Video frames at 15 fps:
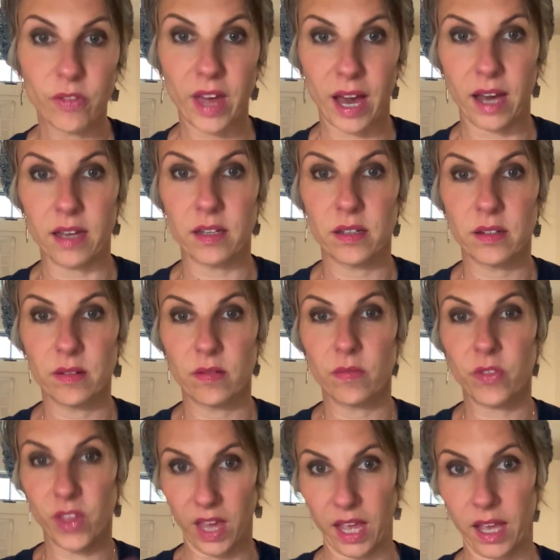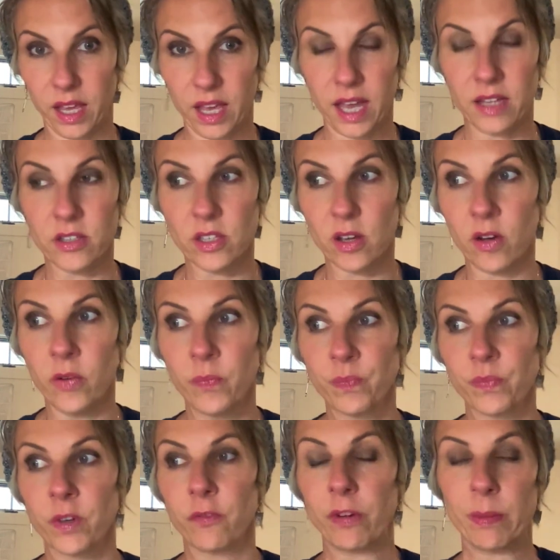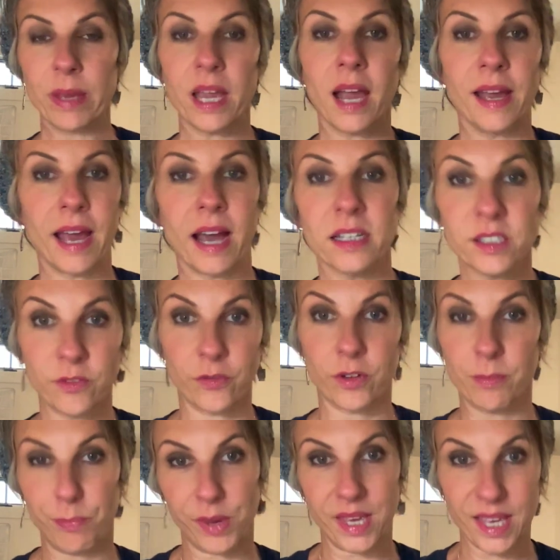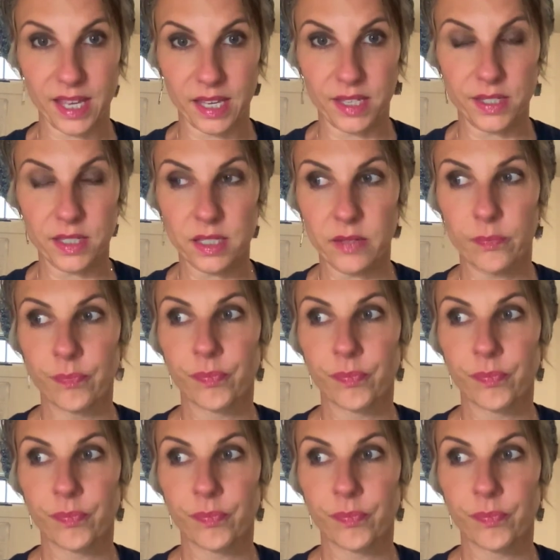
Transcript: that thing. And so for me, I asked for peace.